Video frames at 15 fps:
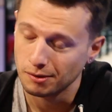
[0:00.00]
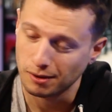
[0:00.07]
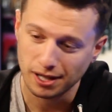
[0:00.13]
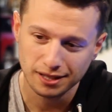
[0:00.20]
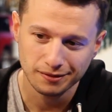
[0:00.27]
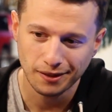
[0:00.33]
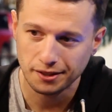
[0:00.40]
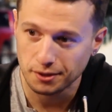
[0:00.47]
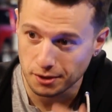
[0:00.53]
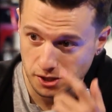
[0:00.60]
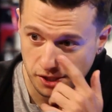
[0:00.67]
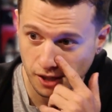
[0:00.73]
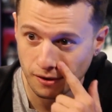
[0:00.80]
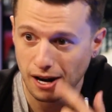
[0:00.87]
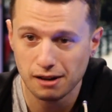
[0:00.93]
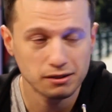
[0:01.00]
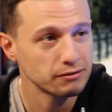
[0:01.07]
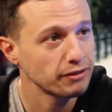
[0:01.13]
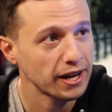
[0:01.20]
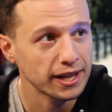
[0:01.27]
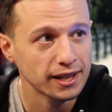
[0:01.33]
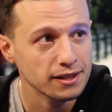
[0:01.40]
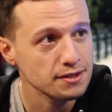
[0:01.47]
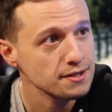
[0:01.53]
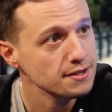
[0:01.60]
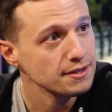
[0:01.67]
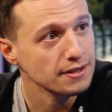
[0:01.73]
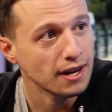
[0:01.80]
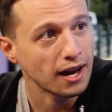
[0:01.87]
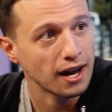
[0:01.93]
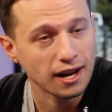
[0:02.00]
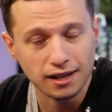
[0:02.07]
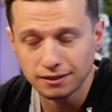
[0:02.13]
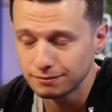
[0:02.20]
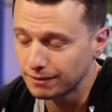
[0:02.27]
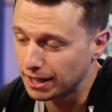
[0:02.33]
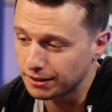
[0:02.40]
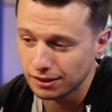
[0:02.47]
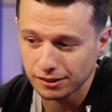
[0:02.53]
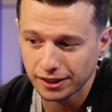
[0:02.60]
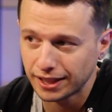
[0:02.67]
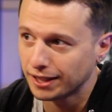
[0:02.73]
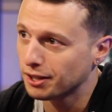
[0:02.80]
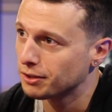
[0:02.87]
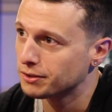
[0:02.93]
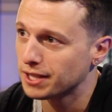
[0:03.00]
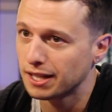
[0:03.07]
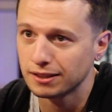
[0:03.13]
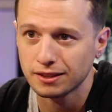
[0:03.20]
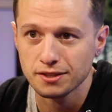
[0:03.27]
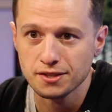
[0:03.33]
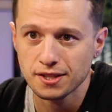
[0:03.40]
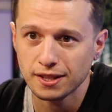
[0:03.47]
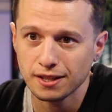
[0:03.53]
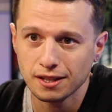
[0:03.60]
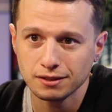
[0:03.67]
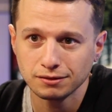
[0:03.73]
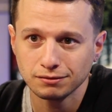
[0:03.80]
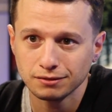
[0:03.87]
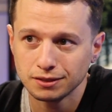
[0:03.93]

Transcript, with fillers: Well, I do a show out in Vegas um, at the LINQ Hotel Casino.